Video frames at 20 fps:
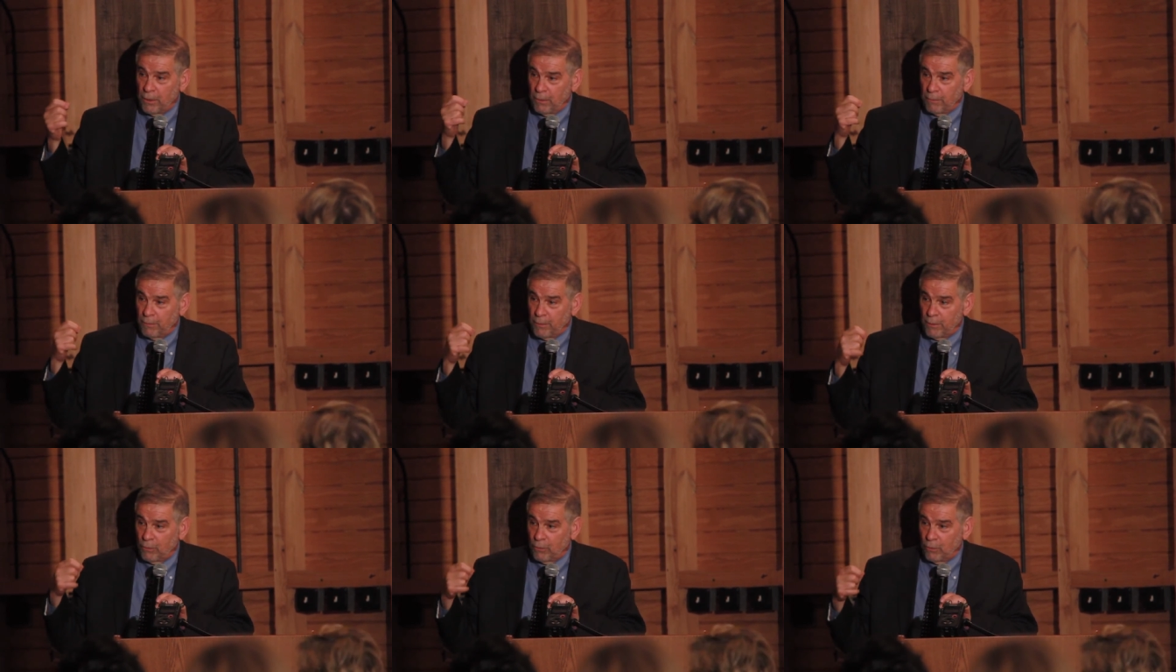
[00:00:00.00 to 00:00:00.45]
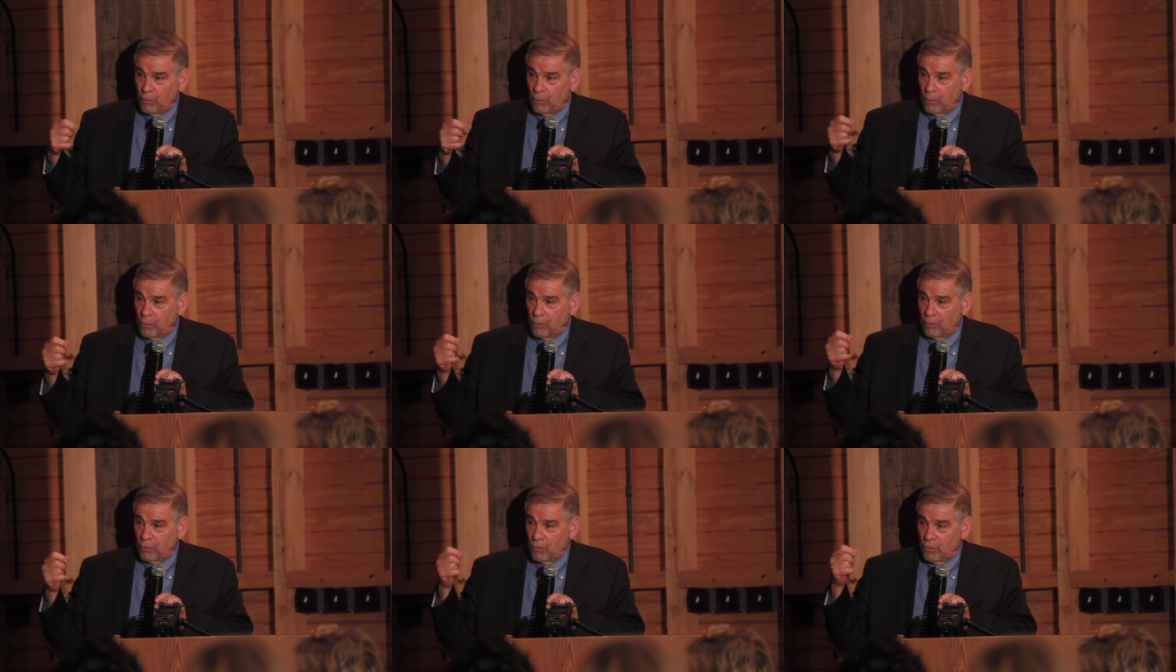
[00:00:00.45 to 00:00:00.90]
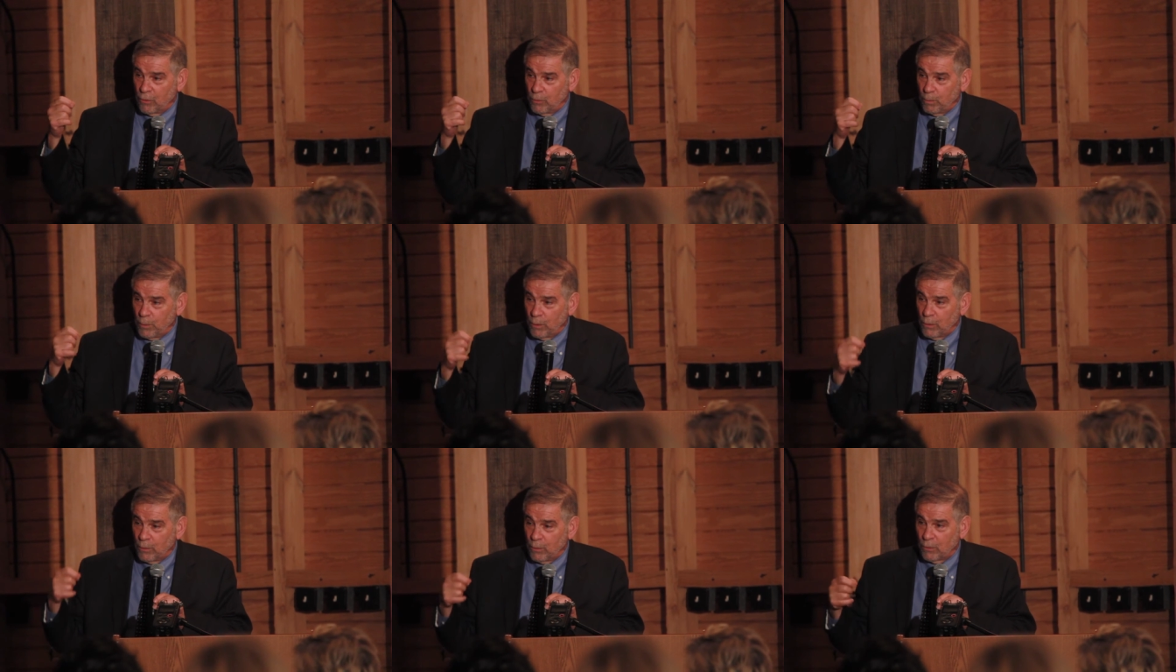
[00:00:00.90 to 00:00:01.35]
of the Jews is
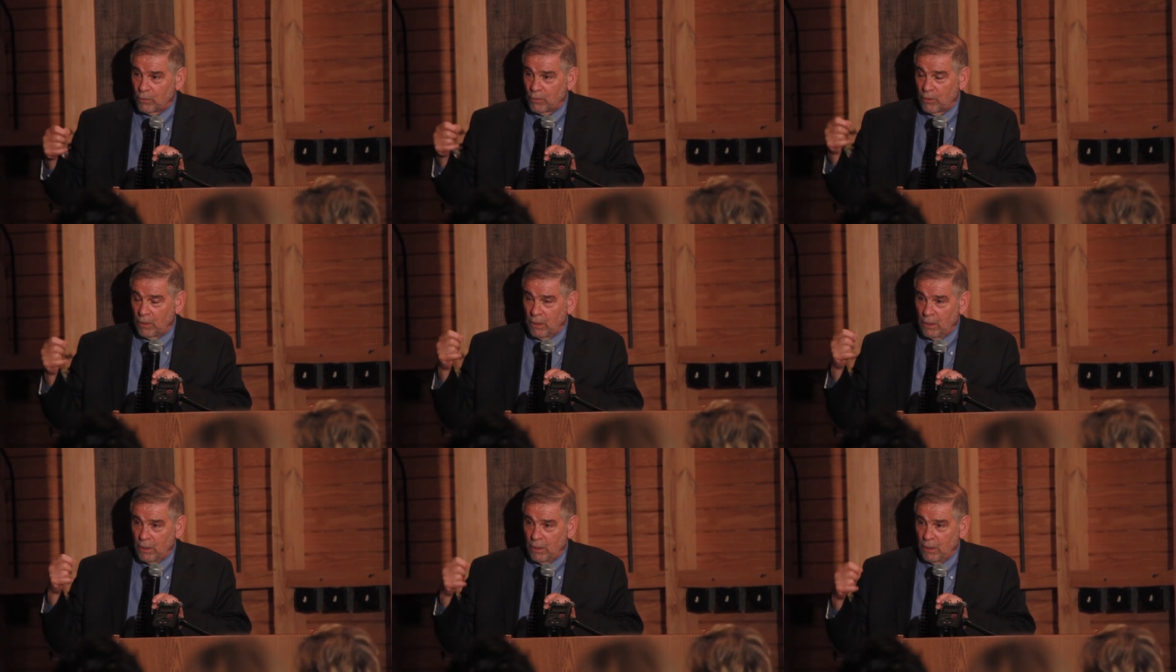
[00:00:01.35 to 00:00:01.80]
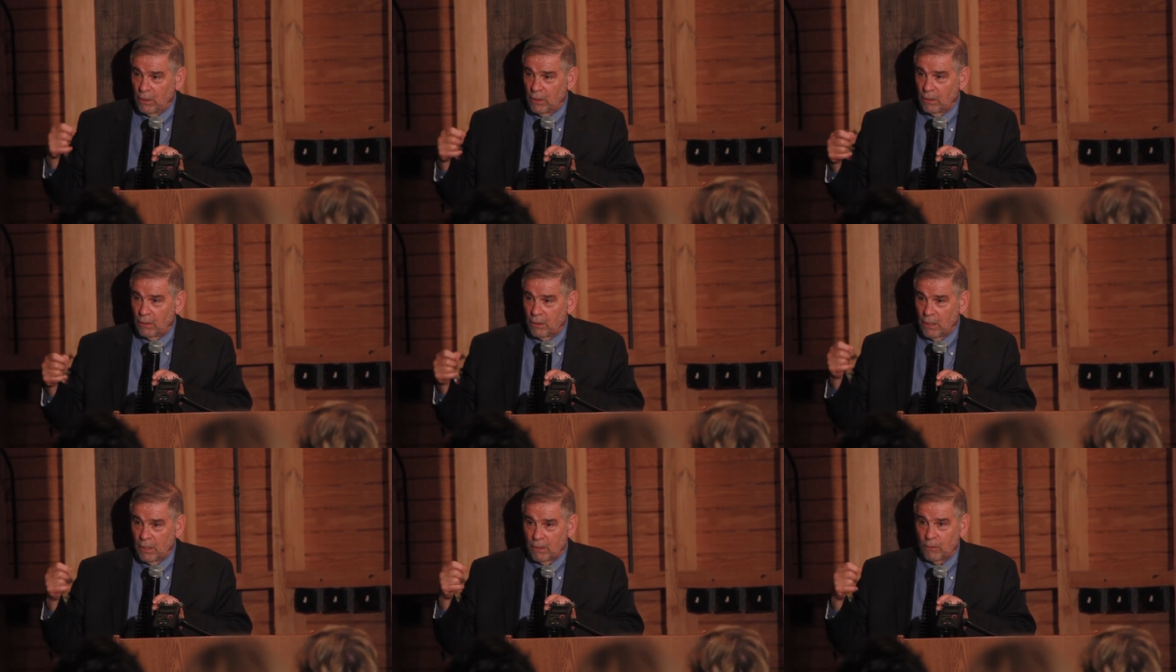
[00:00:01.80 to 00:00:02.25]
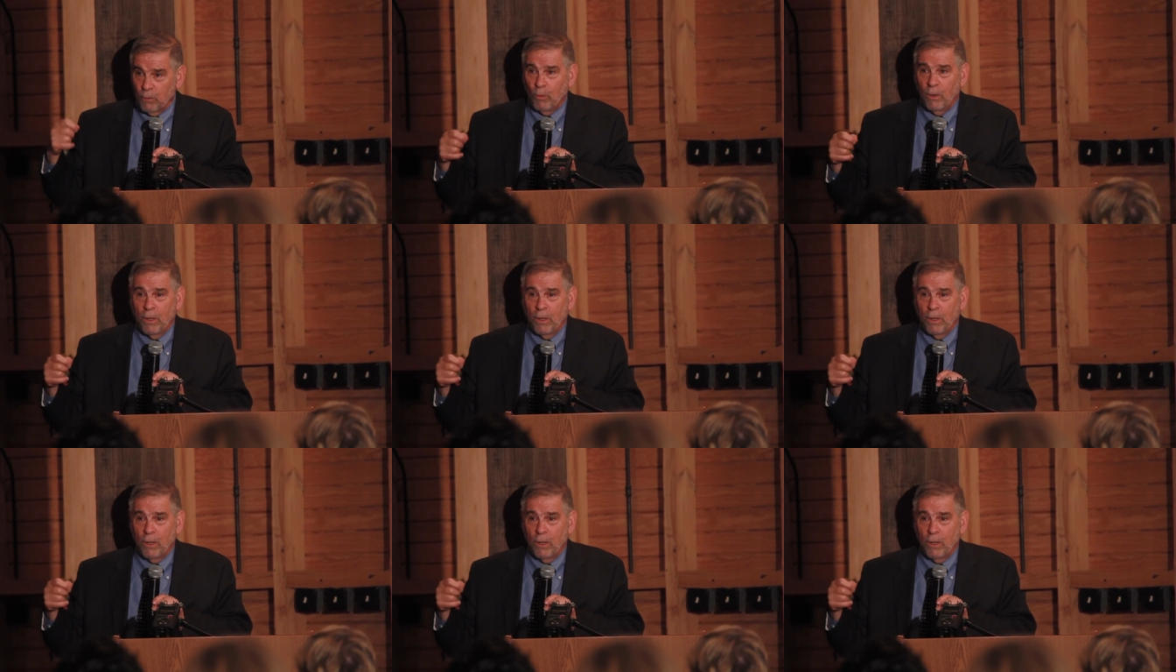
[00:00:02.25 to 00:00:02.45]
because they needed that